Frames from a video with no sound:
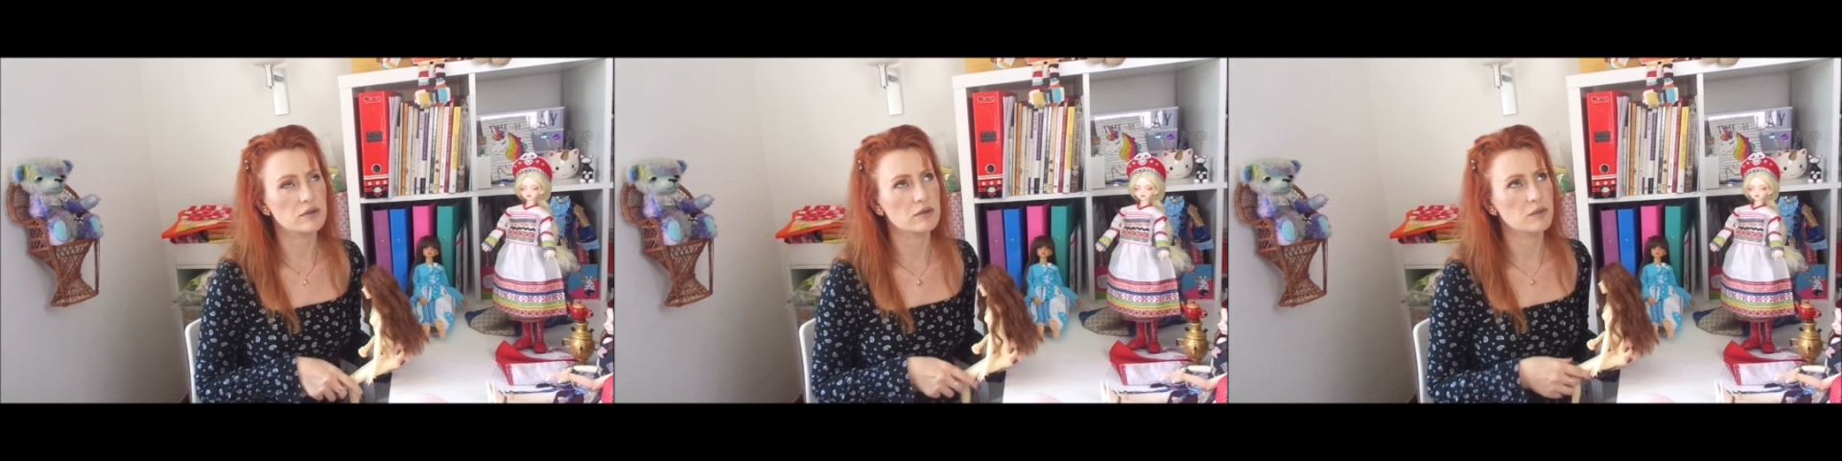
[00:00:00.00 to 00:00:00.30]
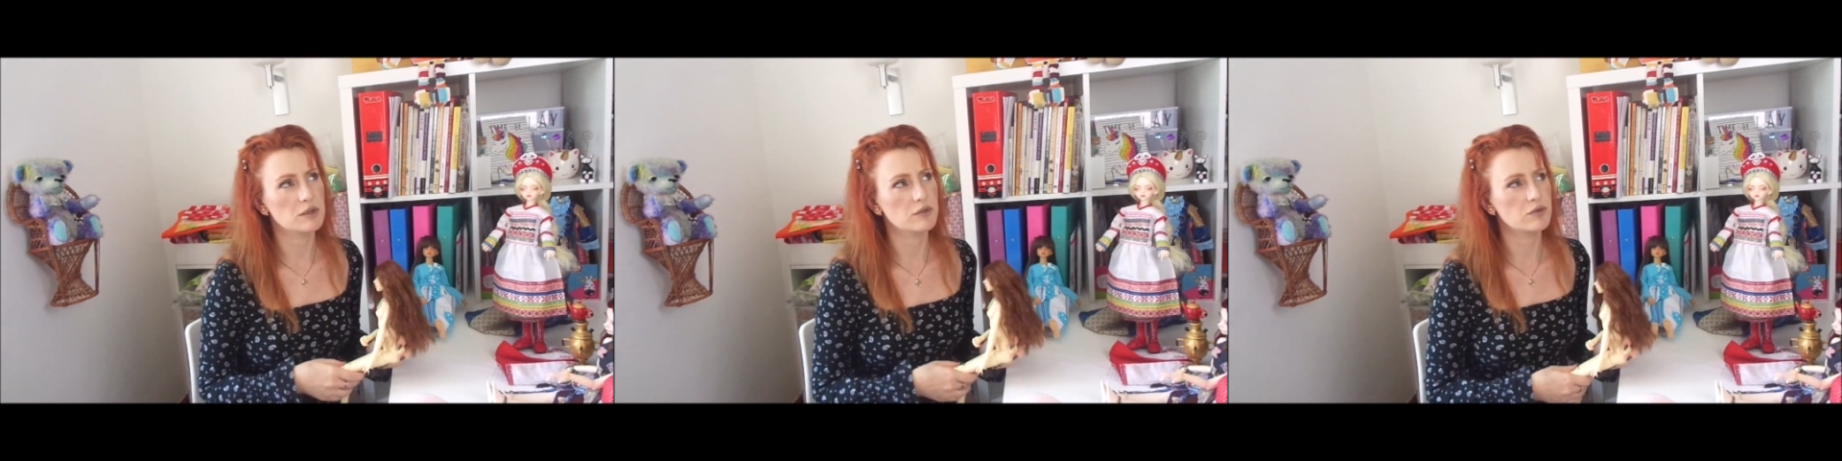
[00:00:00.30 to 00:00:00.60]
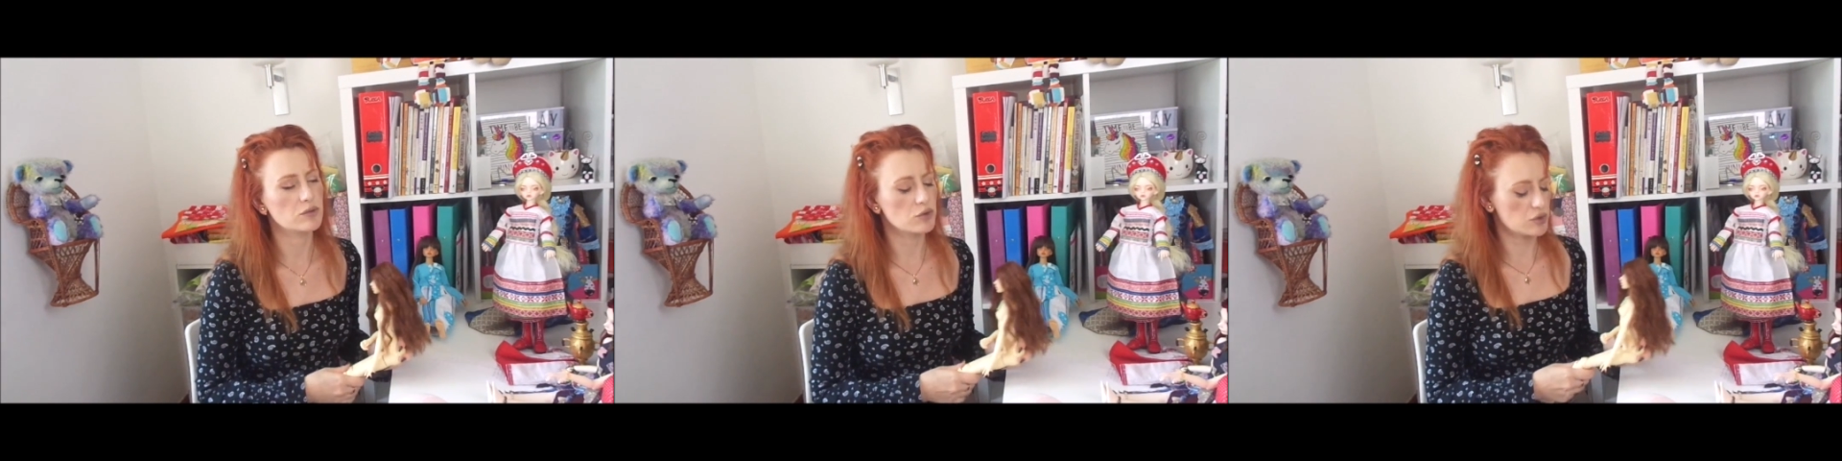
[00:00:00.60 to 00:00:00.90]
I mean, if
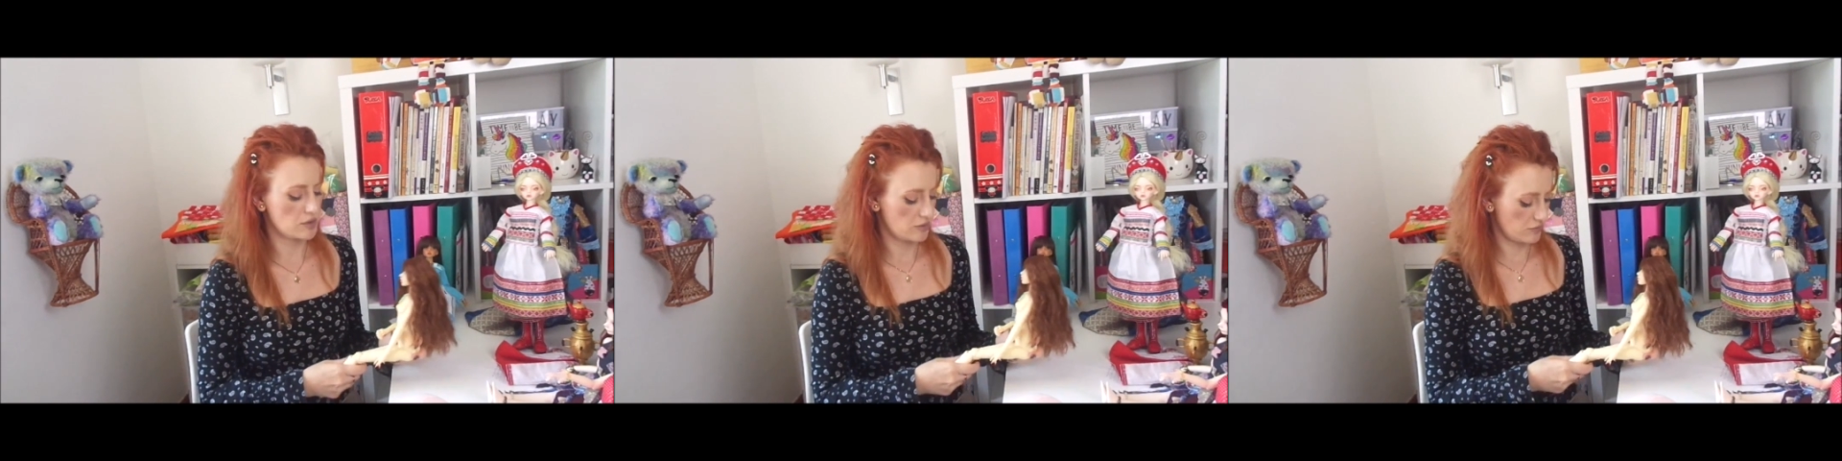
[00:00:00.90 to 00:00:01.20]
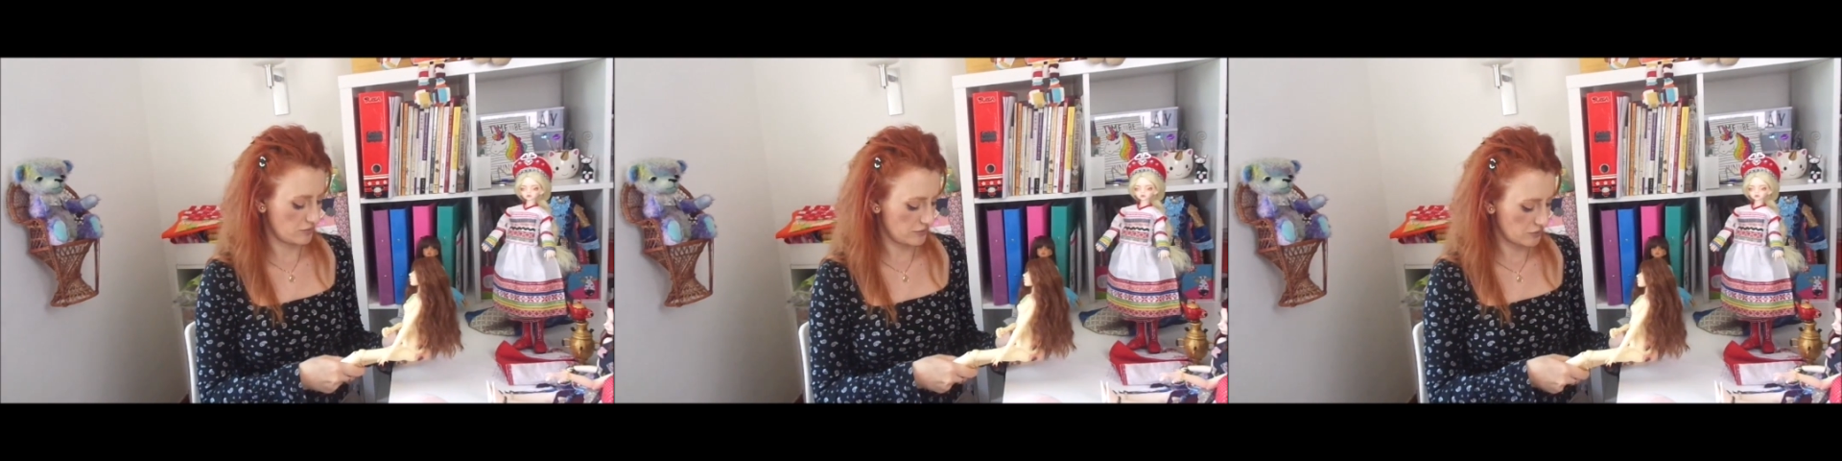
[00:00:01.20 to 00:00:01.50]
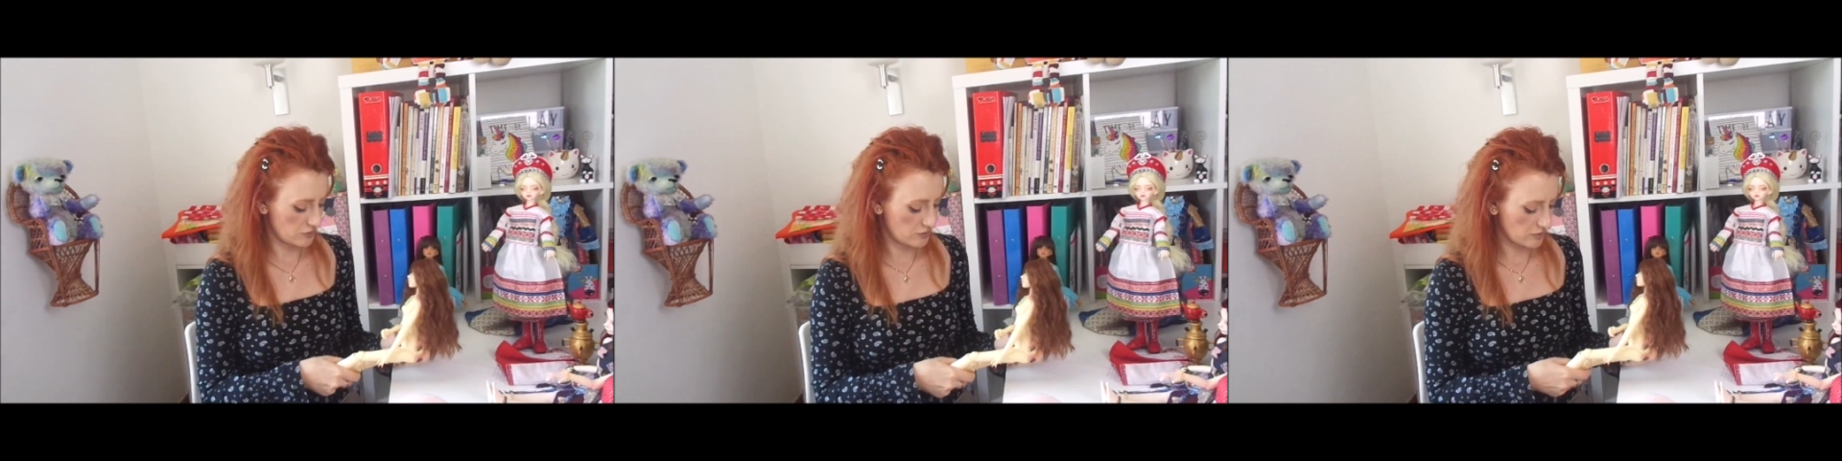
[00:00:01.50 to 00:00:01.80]
you watched my
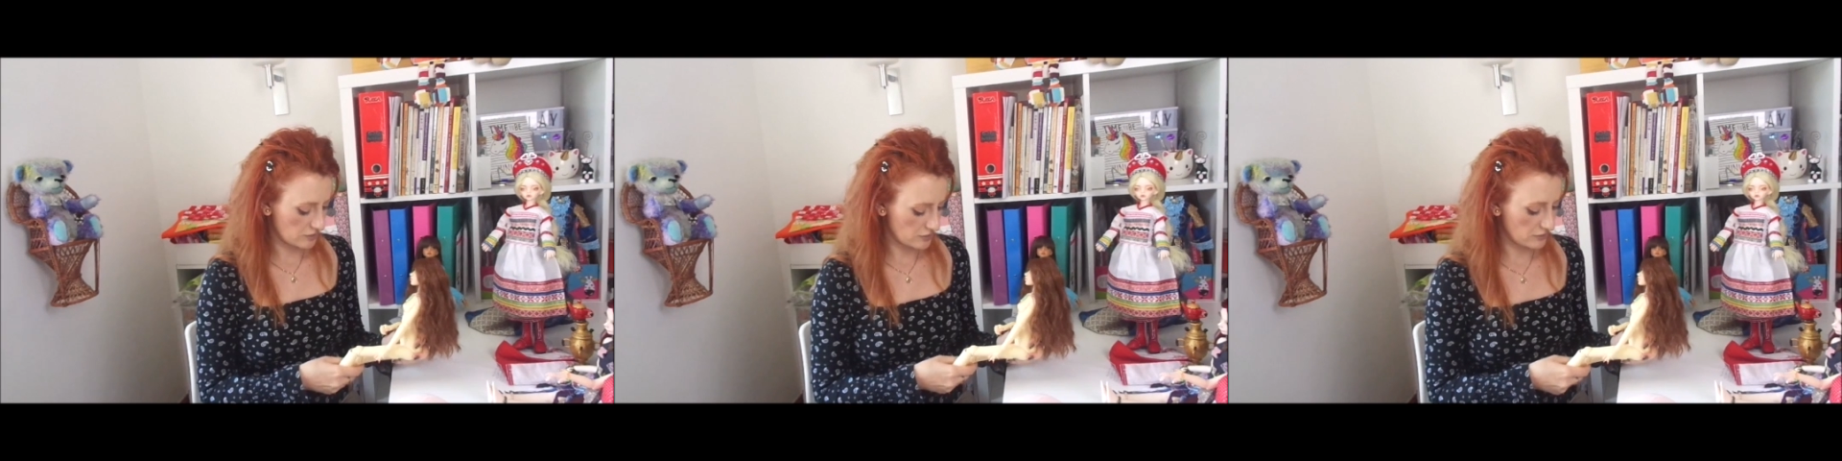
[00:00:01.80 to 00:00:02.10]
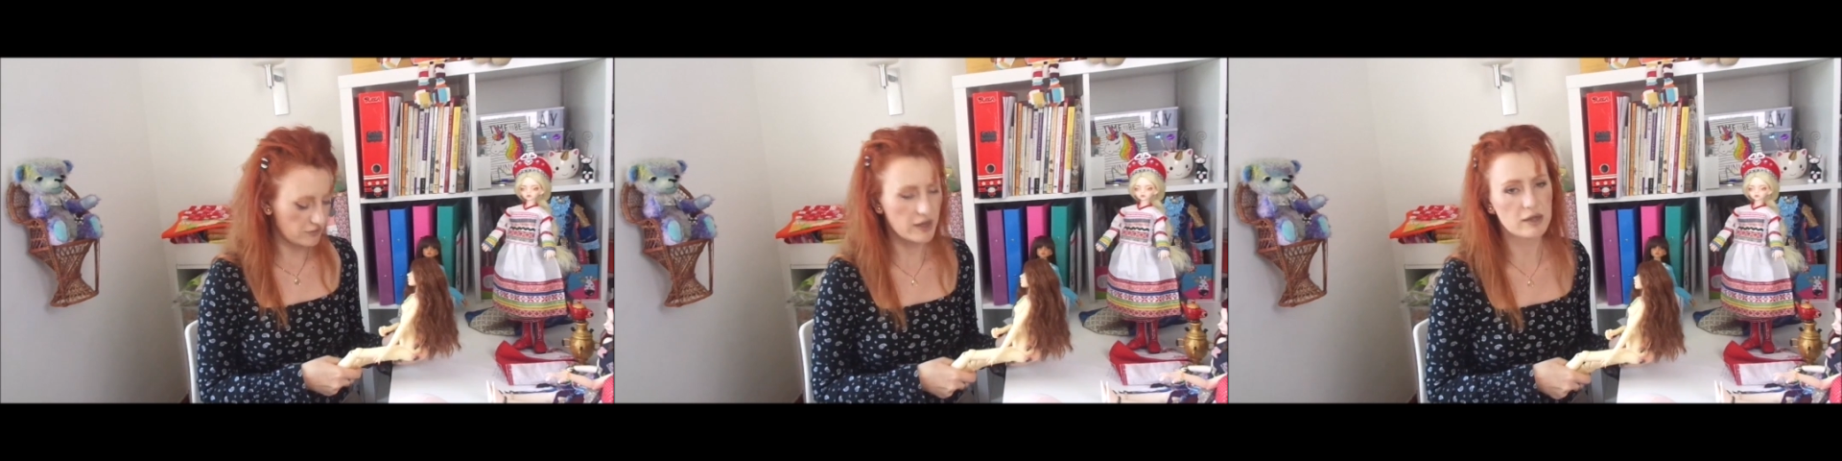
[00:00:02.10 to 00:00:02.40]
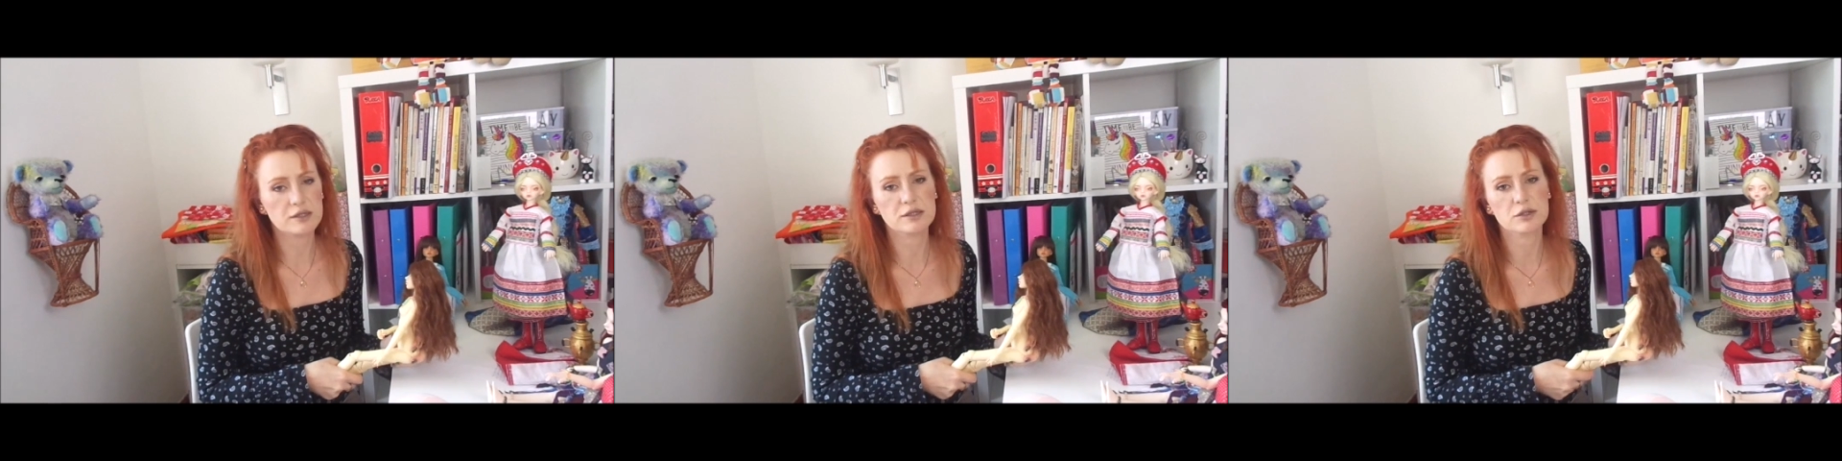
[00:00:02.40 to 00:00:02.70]
previous video about the
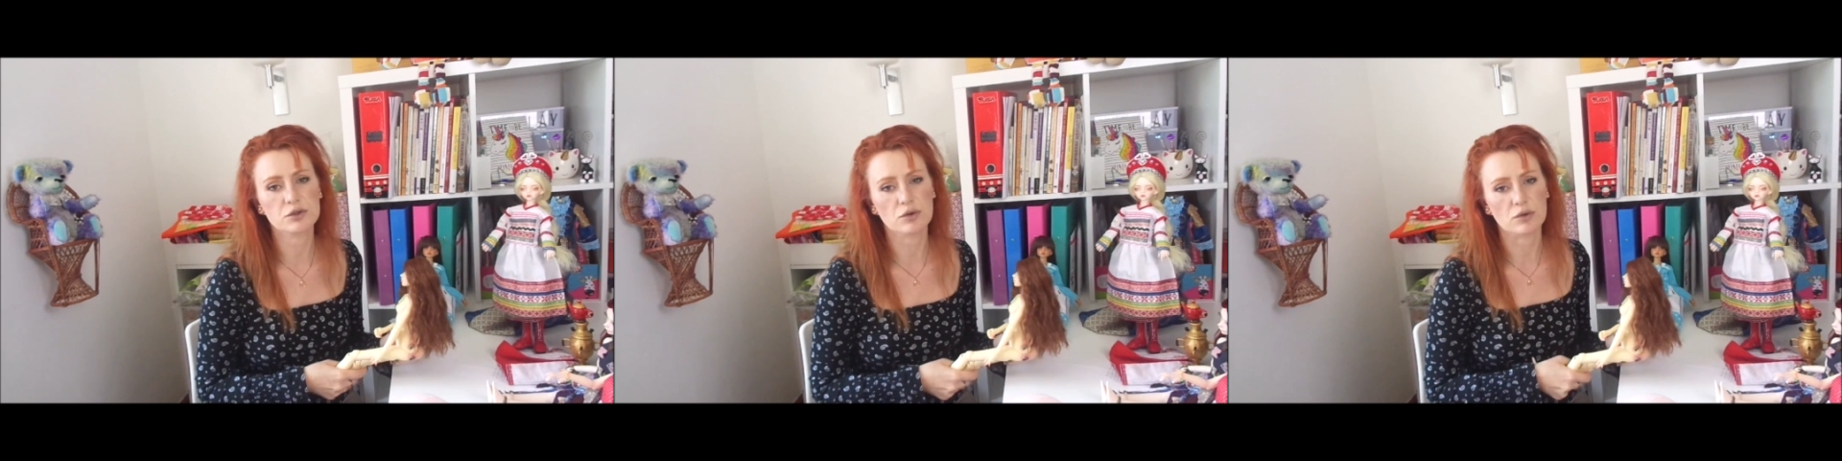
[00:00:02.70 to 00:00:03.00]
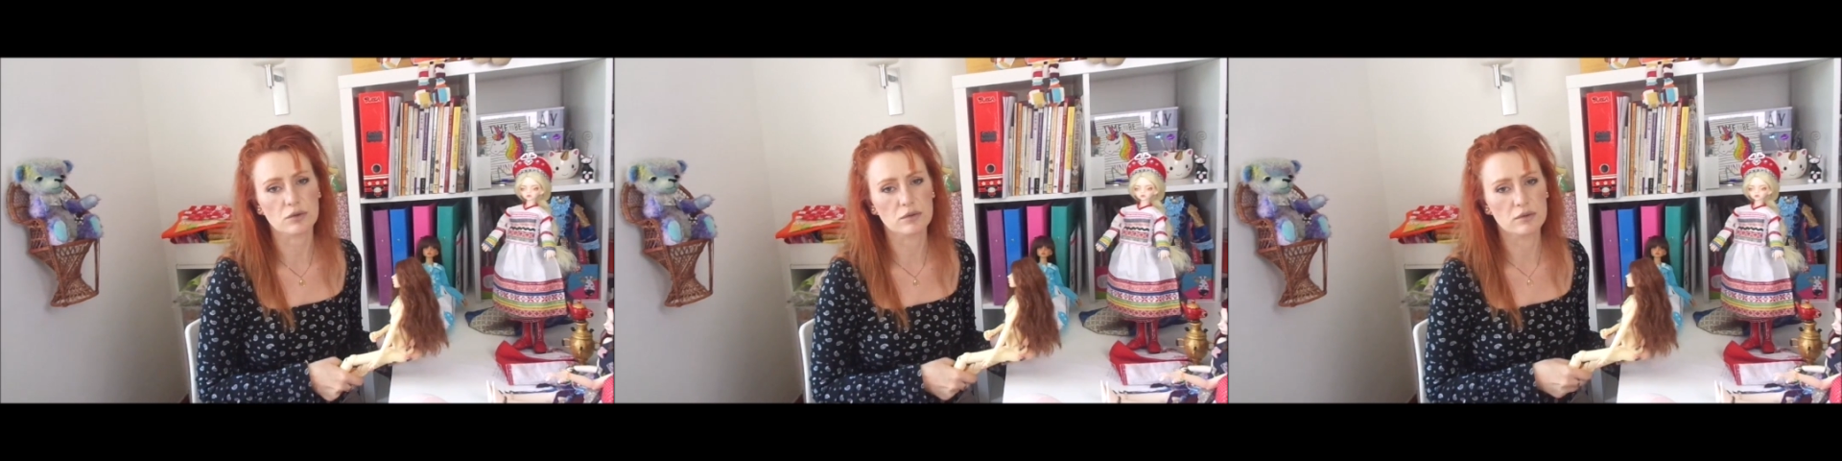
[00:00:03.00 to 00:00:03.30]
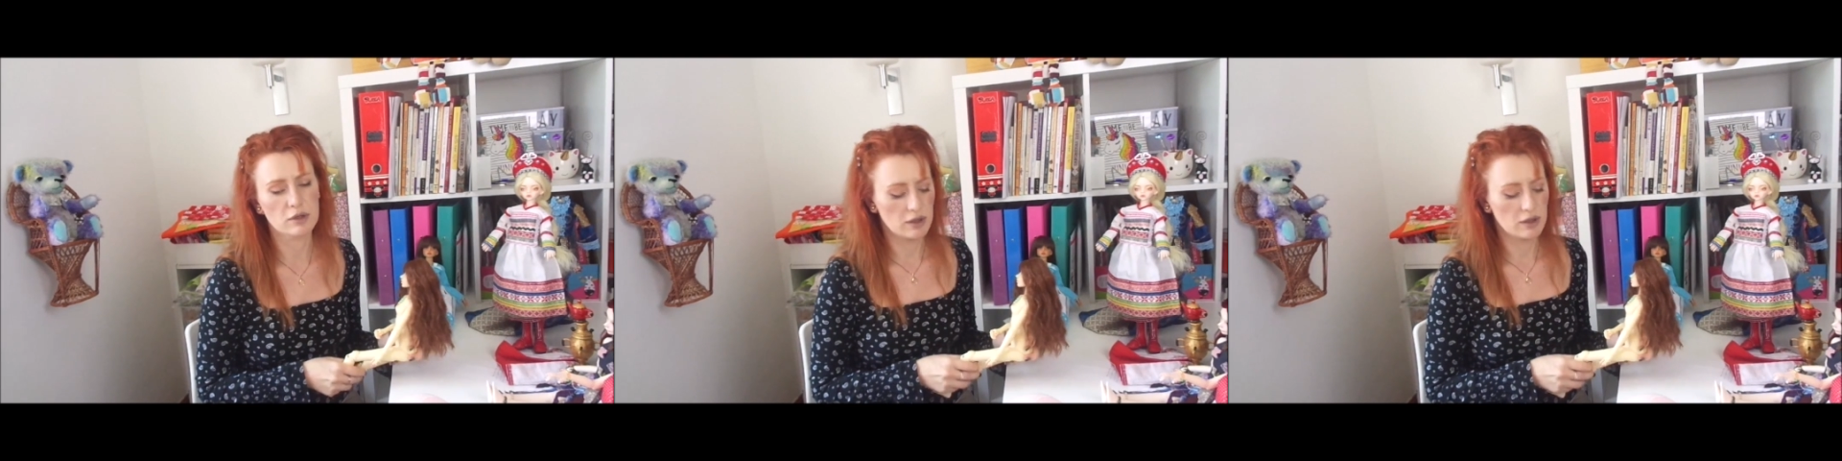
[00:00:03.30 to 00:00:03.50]
Fact doll.